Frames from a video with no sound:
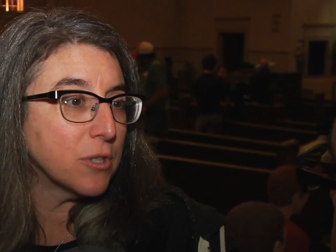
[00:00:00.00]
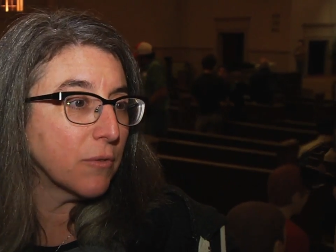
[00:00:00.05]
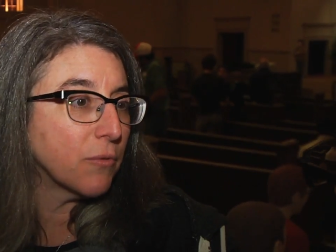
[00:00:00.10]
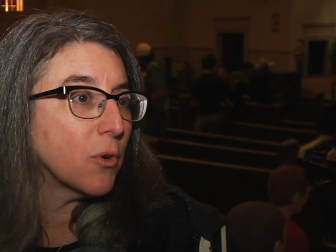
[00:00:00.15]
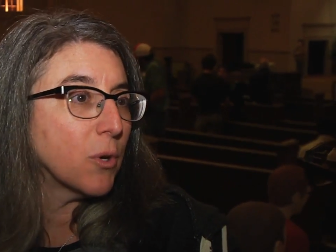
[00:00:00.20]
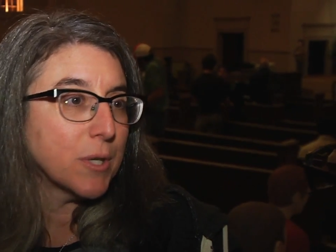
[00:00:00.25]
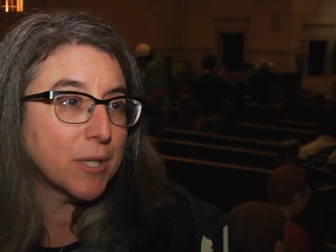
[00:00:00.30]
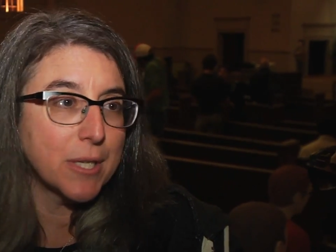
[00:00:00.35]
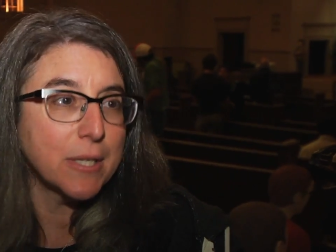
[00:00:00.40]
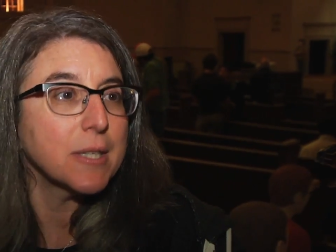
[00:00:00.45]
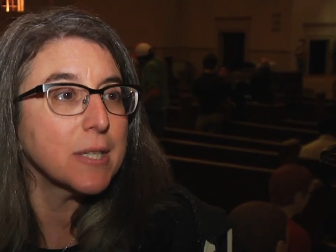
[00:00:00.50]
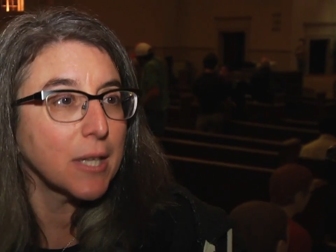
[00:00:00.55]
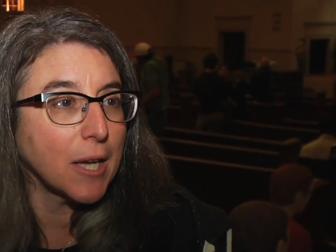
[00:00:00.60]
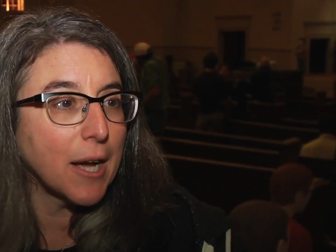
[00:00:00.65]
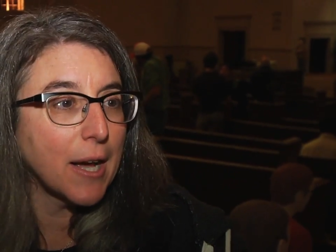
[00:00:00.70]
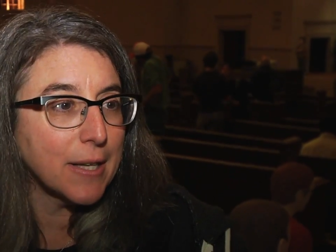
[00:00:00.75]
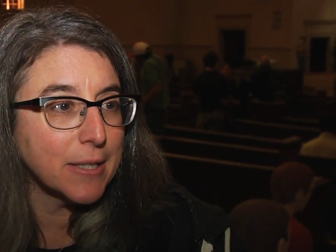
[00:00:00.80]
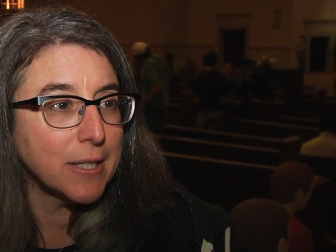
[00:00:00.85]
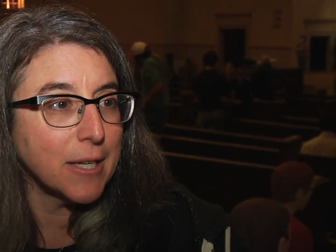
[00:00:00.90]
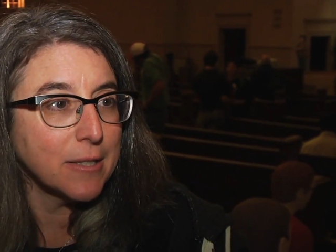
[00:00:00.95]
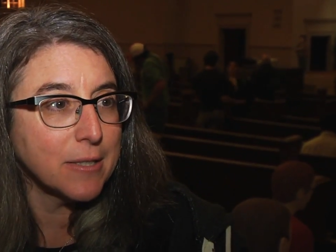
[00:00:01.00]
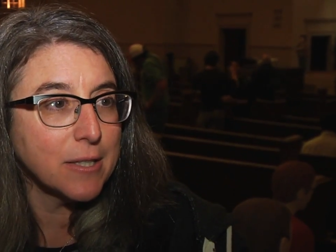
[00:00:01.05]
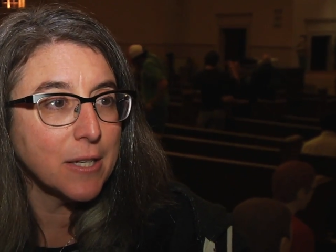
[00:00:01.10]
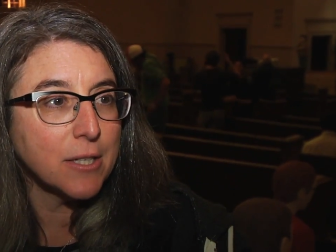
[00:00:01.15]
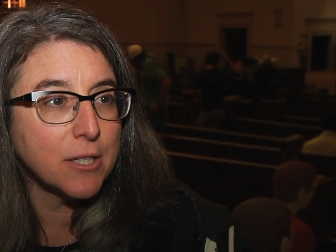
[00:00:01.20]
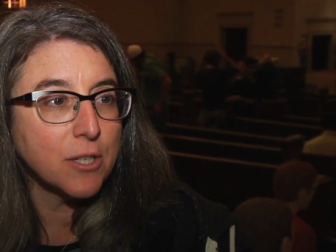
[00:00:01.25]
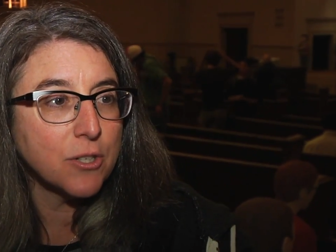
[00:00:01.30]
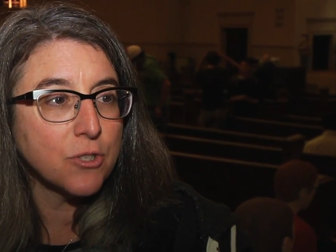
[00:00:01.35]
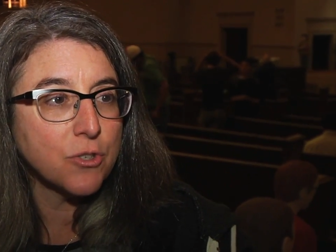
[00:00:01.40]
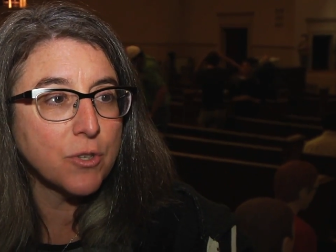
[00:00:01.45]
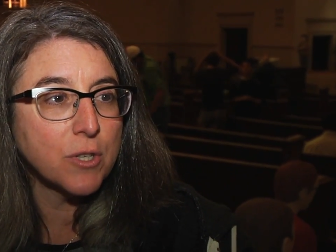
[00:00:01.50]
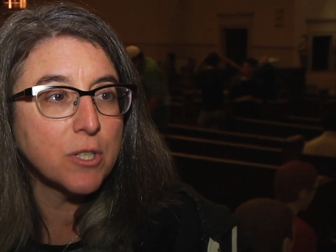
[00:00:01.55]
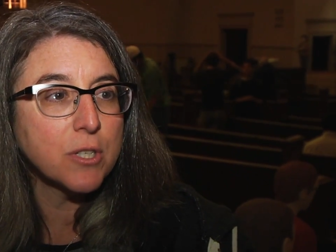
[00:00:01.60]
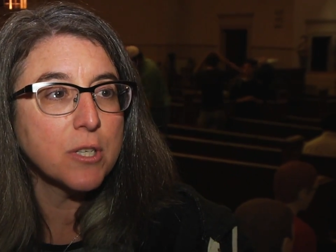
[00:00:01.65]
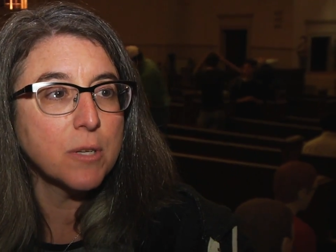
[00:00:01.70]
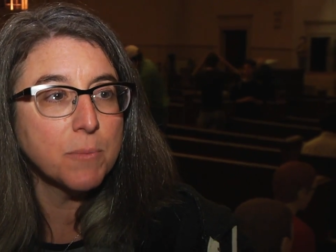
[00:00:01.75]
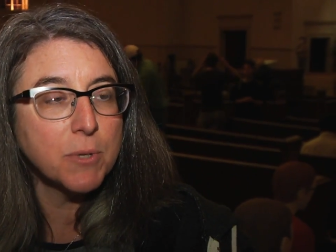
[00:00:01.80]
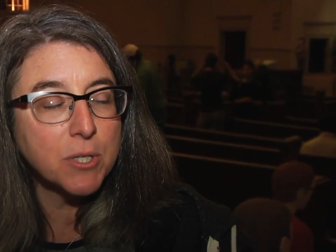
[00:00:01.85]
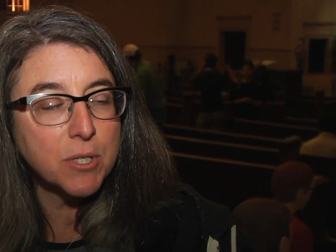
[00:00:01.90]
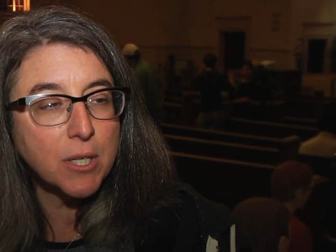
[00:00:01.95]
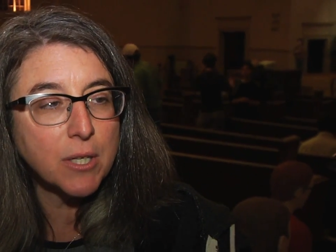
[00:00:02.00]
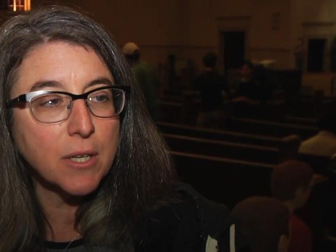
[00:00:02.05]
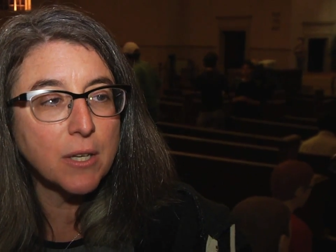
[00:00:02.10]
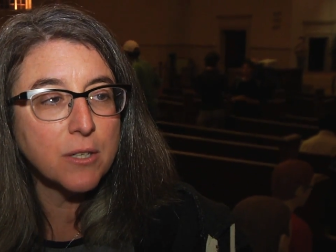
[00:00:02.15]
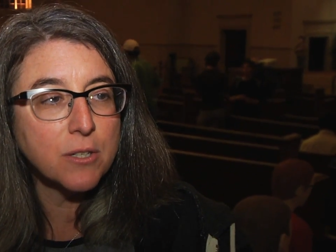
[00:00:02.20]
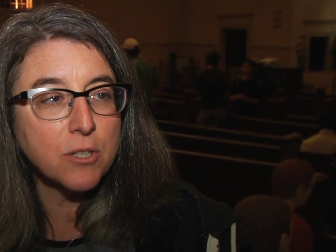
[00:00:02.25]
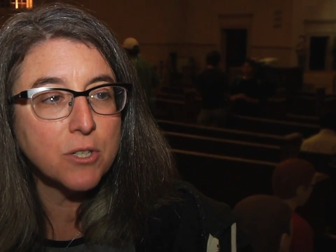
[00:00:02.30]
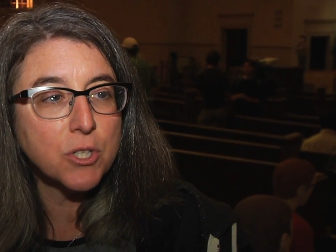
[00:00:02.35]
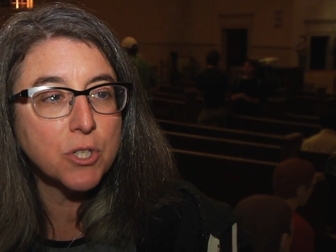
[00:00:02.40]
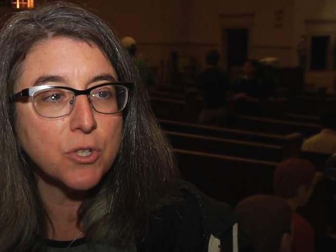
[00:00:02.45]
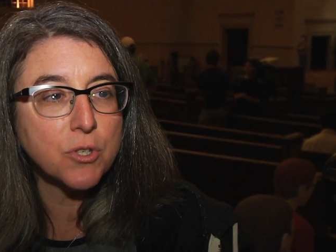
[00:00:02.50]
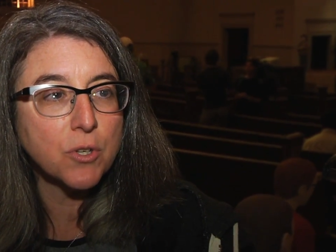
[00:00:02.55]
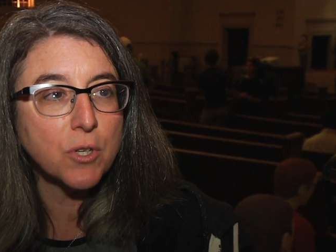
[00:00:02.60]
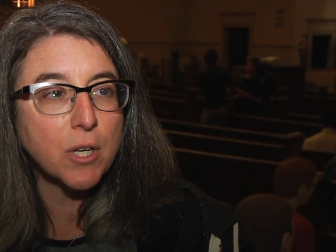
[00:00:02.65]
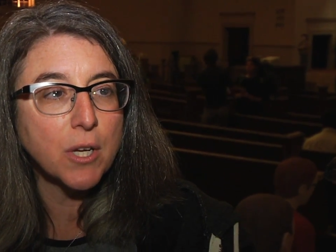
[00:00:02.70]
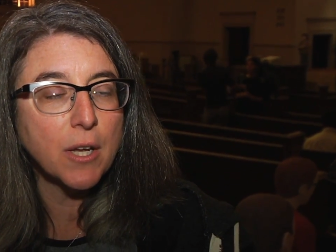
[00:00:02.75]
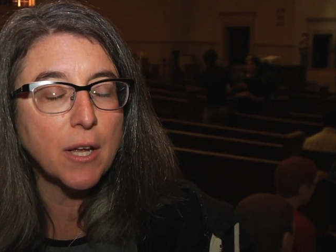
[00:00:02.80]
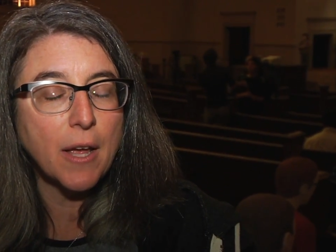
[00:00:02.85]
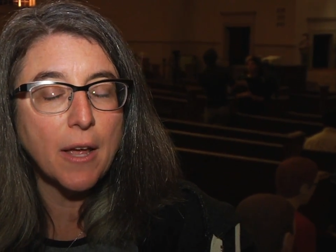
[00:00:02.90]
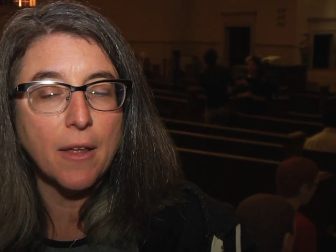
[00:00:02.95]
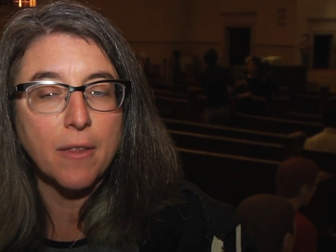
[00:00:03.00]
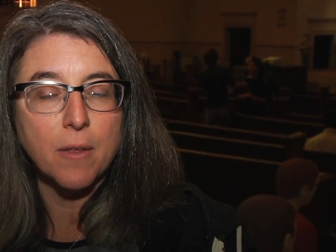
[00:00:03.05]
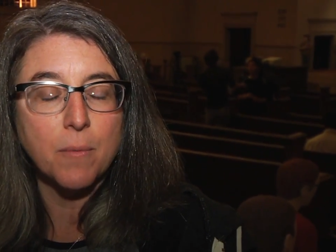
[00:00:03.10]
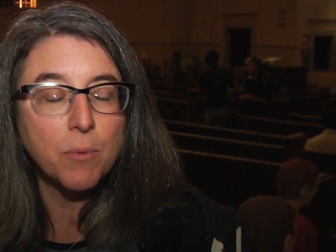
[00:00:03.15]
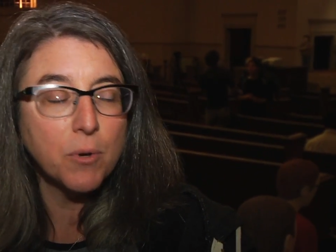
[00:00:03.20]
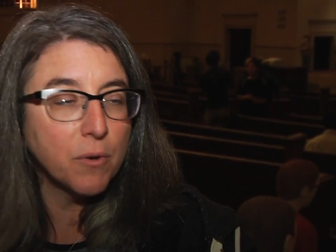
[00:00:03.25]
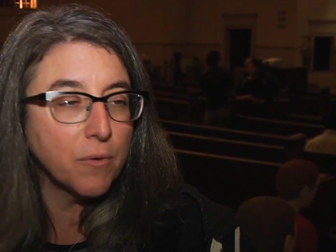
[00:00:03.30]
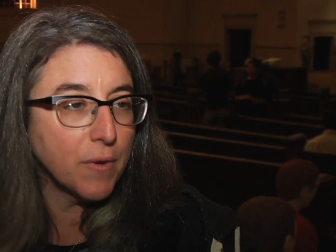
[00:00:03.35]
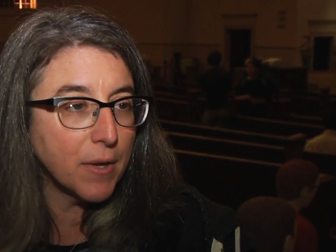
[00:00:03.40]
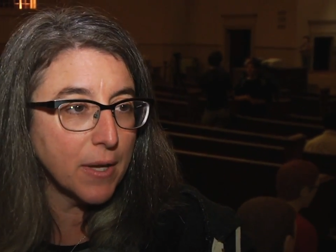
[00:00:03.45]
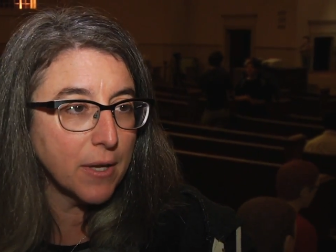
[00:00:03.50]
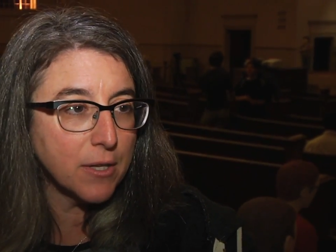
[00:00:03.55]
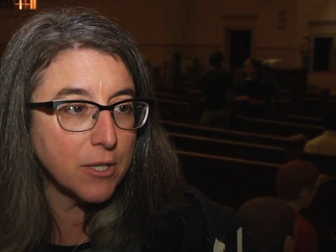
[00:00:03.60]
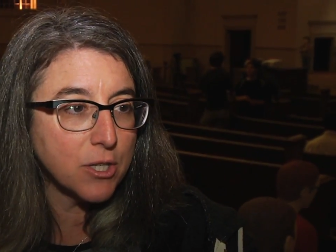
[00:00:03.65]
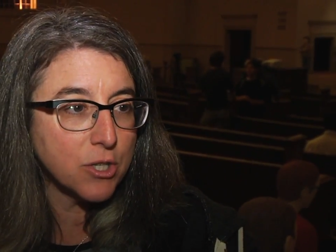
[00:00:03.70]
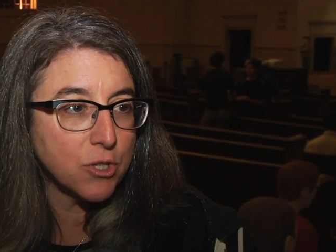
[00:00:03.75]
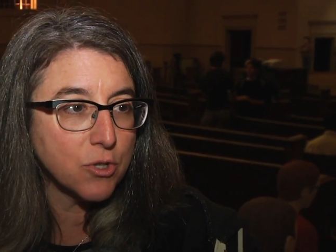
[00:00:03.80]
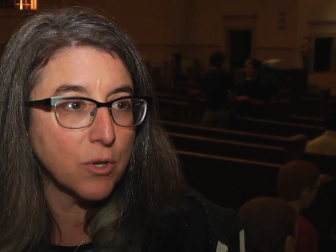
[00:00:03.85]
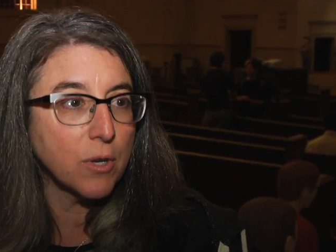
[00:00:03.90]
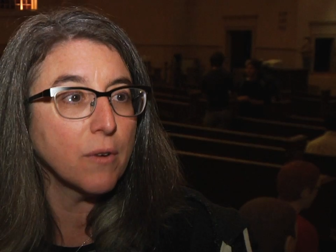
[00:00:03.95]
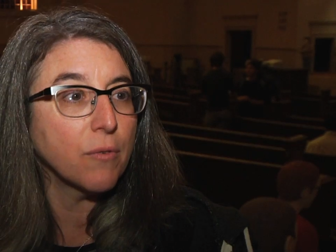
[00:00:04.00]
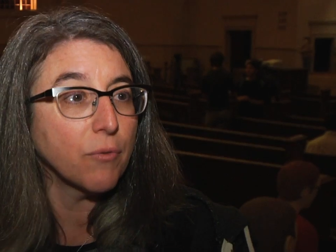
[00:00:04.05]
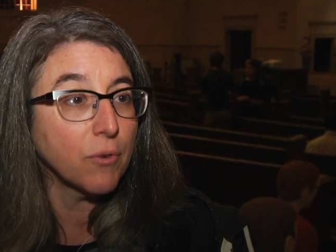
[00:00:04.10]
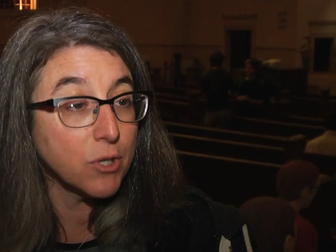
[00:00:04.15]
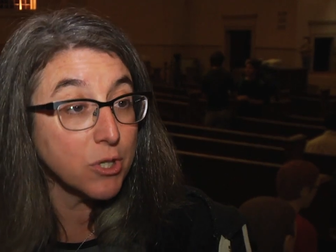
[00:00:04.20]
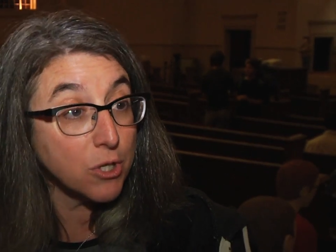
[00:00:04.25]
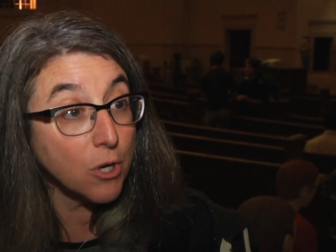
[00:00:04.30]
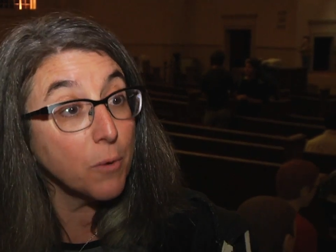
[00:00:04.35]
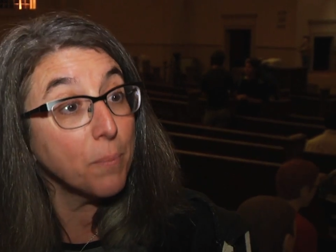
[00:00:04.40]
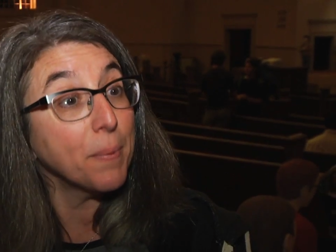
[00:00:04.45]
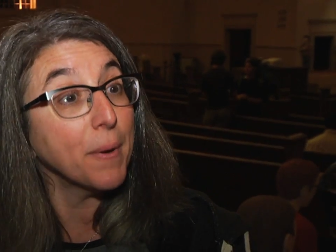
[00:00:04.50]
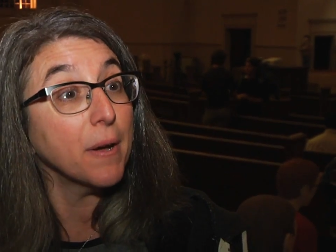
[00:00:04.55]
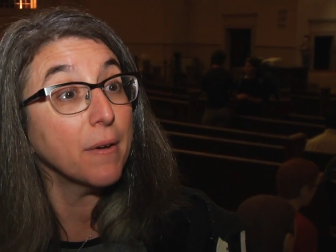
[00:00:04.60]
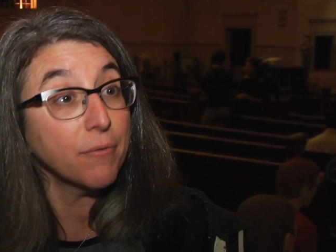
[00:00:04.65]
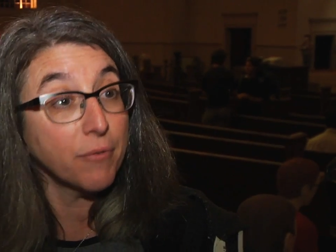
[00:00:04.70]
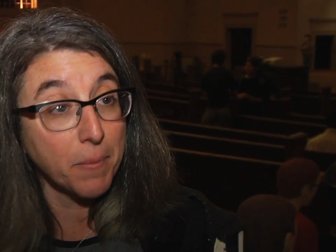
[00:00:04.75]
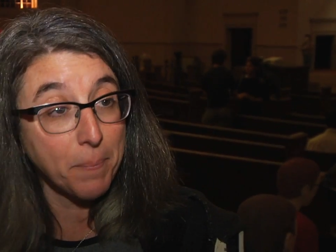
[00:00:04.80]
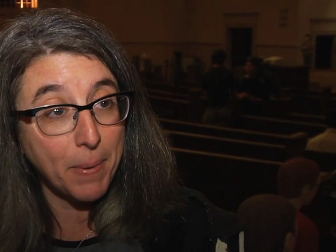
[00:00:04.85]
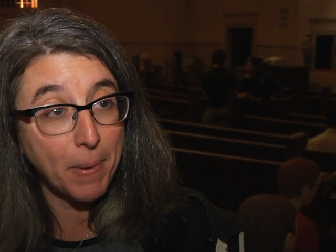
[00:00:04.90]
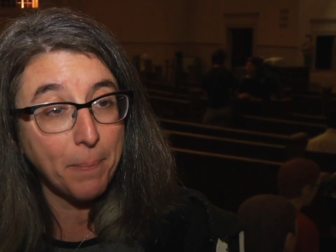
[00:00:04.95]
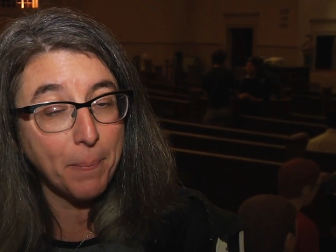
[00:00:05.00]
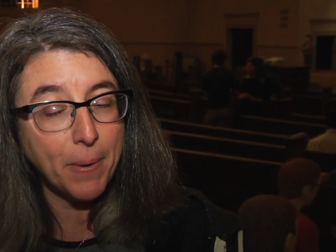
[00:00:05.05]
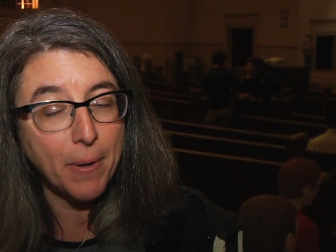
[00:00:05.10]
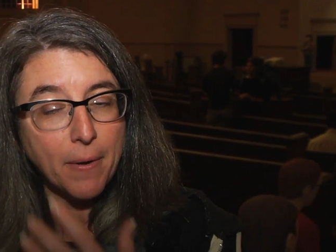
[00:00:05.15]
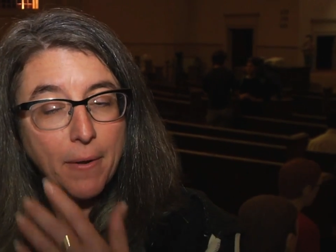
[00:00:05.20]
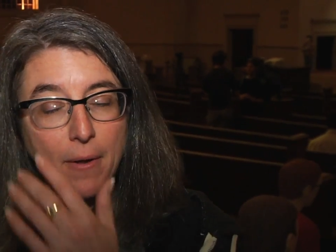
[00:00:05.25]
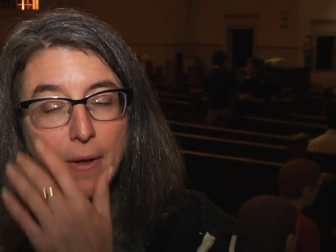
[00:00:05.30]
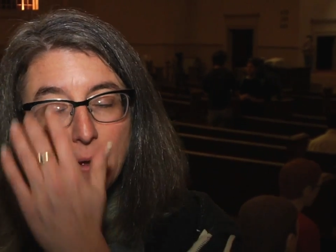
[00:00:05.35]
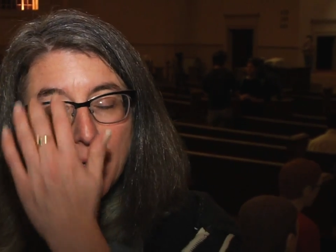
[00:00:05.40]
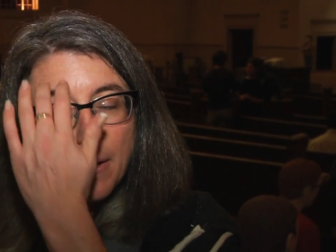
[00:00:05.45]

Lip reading: of course, it's the content industry, it's the music industry and the movie industry for SOPA, for PIPA.